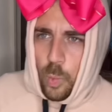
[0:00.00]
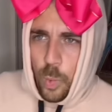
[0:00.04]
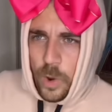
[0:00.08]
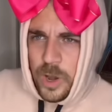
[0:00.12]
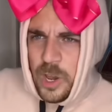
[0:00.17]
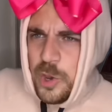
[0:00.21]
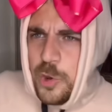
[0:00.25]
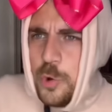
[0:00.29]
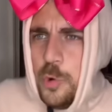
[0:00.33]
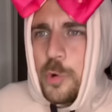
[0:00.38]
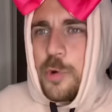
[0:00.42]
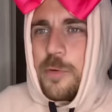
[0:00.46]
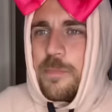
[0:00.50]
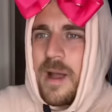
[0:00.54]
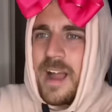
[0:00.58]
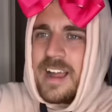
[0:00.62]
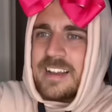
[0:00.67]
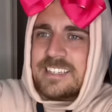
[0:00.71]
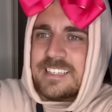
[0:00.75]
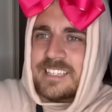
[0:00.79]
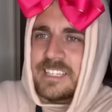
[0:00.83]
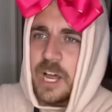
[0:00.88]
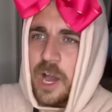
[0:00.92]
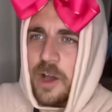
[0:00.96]
you doing with my
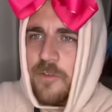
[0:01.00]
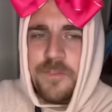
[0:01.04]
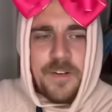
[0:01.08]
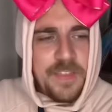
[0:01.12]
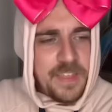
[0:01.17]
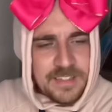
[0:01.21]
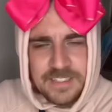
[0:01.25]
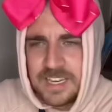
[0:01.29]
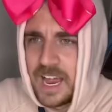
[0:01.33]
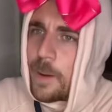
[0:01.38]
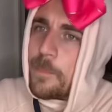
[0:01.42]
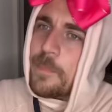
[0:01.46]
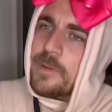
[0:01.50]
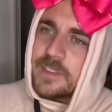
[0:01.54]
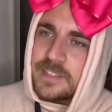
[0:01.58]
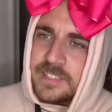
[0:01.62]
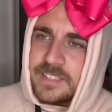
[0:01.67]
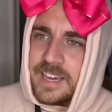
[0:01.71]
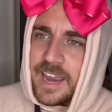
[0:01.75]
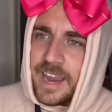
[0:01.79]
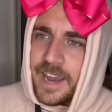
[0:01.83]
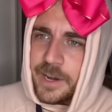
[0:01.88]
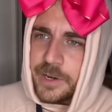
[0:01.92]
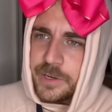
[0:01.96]
stuff at the top of the
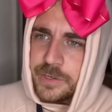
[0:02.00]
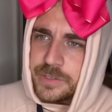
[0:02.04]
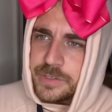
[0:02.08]
stairs?